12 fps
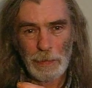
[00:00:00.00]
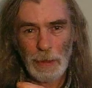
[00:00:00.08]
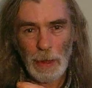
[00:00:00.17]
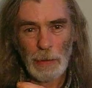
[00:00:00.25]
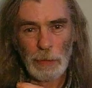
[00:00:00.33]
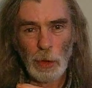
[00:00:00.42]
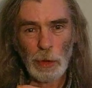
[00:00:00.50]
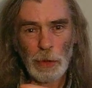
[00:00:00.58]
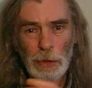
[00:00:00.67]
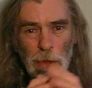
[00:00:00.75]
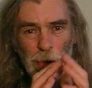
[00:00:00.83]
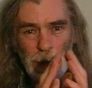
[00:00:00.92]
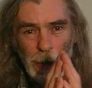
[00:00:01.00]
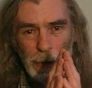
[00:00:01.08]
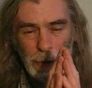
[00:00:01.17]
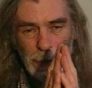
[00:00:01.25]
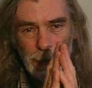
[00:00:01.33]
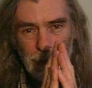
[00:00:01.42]
of your
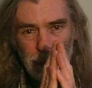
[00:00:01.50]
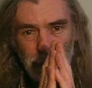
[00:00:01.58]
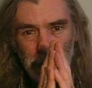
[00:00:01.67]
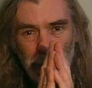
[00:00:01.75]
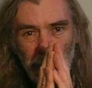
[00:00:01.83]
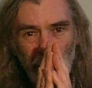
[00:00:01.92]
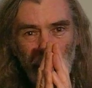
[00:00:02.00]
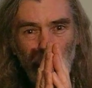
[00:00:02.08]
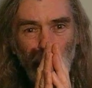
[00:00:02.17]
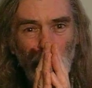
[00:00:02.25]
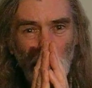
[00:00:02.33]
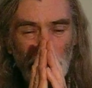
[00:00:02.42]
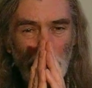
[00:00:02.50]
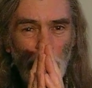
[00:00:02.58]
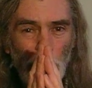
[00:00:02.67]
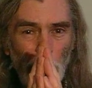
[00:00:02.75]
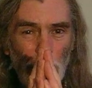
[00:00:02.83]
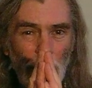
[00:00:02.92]
consciousness from the
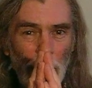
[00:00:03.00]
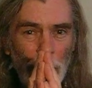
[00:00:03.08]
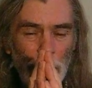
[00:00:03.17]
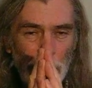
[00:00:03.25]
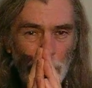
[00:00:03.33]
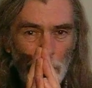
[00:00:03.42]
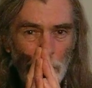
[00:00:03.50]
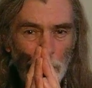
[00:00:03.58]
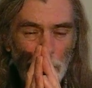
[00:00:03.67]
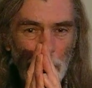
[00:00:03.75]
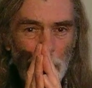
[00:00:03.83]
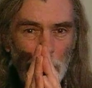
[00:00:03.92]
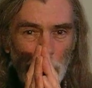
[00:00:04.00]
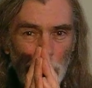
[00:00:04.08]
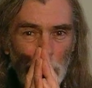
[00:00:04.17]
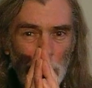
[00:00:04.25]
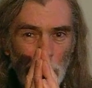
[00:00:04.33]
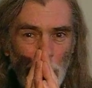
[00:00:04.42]
narrow band that it has
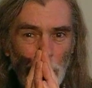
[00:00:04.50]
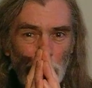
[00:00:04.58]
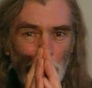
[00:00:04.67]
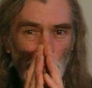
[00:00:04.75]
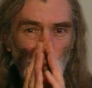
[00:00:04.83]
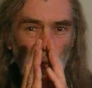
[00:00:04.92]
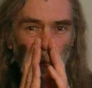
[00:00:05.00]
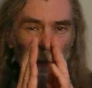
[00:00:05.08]
been trapped into,